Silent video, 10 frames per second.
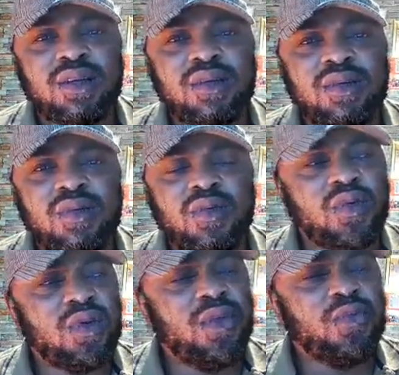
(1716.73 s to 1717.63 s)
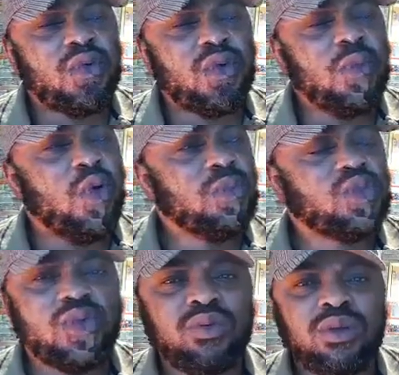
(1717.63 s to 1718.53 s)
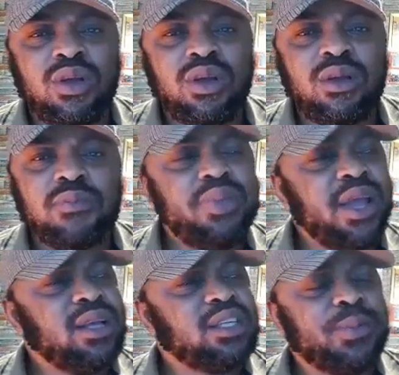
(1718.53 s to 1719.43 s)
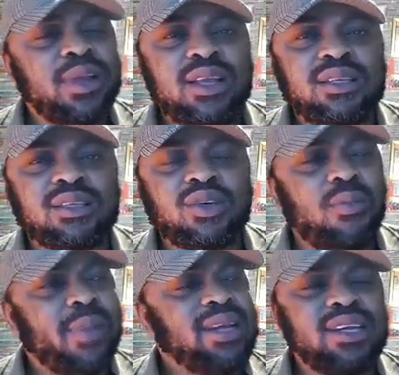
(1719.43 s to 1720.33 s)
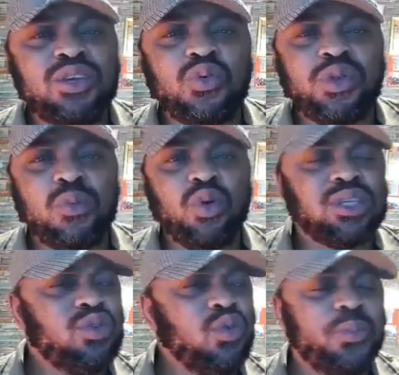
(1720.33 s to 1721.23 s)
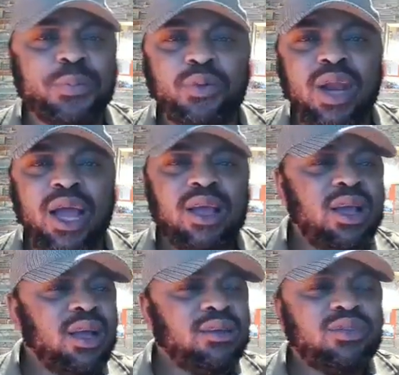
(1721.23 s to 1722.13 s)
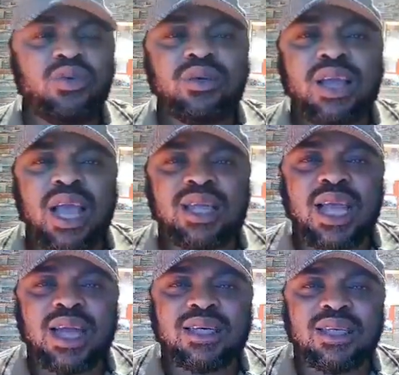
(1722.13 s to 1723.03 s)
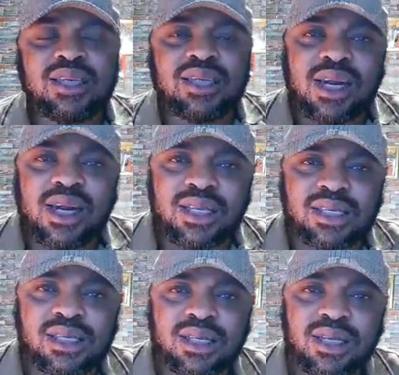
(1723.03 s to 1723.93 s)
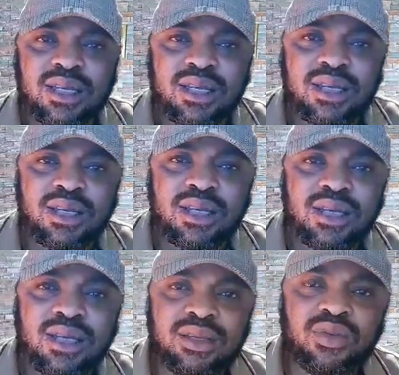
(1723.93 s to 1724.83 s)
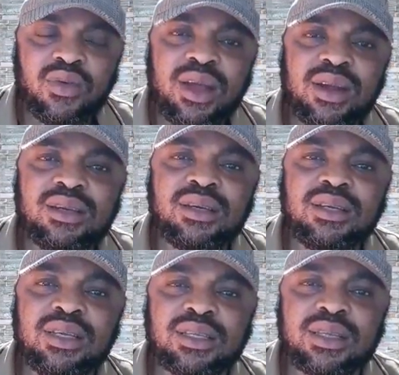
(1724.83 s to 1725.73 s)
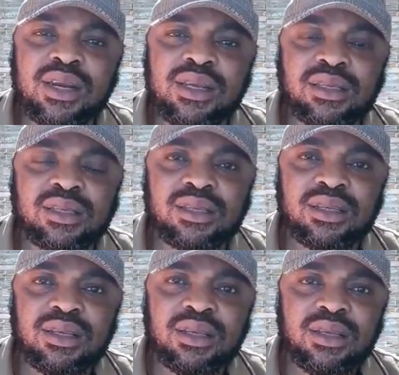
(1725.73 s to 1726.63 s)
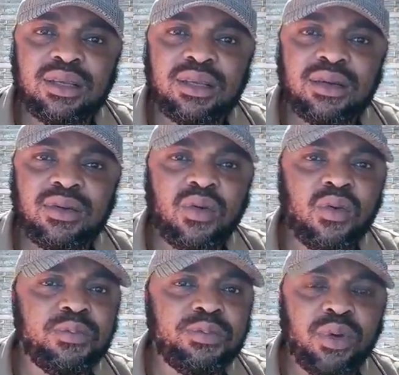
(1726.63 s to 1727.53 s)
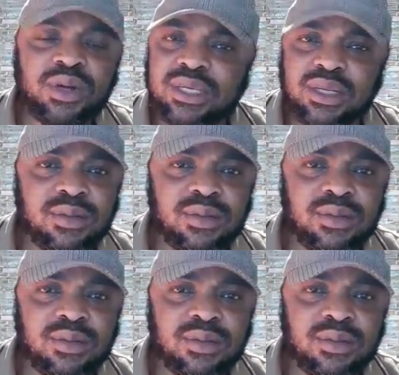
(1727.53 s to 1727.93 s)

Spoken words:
who could not even come home to bear experience, commanding you, remoting you people. You guys are disgrace. You are a disgrace. Nobody